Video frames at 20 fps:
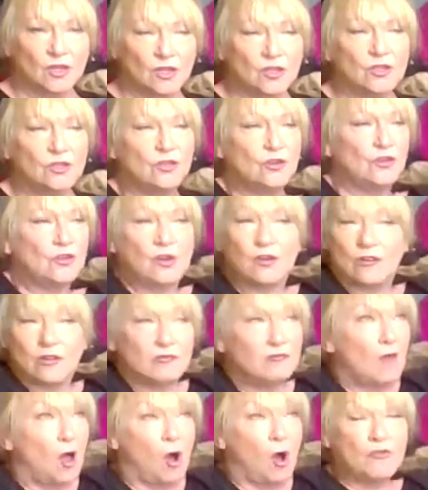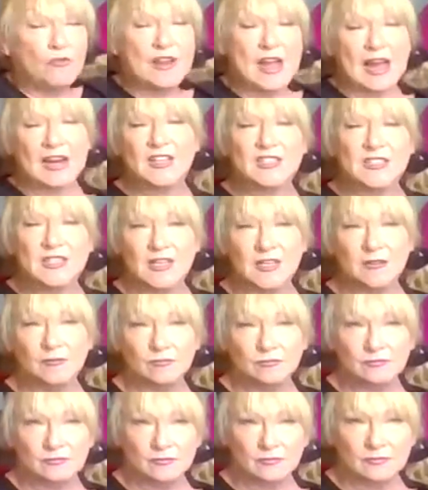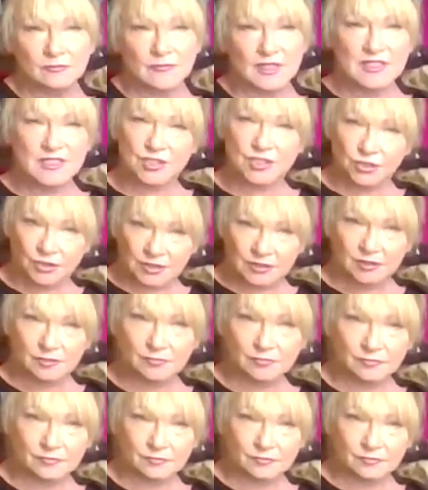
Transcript: your whole reality is good.